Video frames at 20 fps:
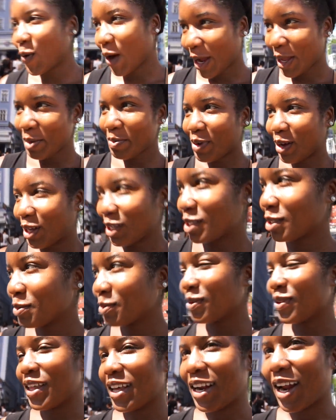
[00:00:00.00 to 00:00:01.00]
quite
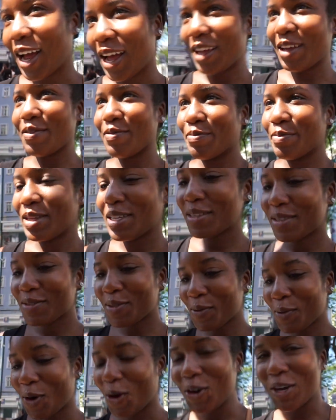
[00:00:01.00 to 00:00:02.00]
possible that I have missed
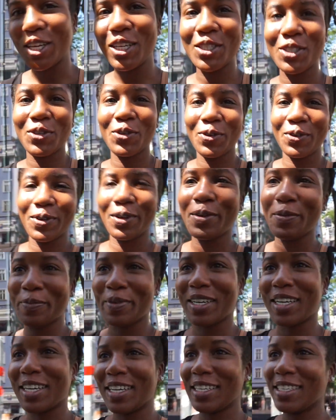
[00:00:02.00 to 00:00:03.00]
the walking tour
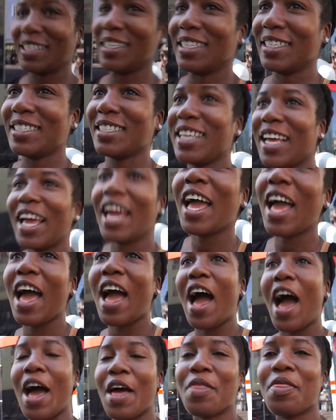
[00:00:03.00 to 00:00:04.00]
because
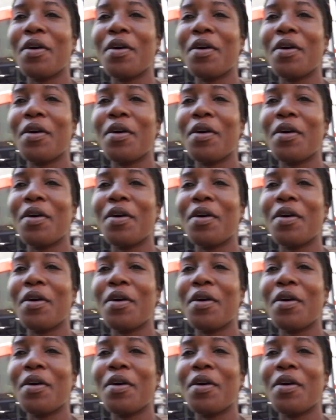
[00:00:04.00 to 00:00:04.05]
I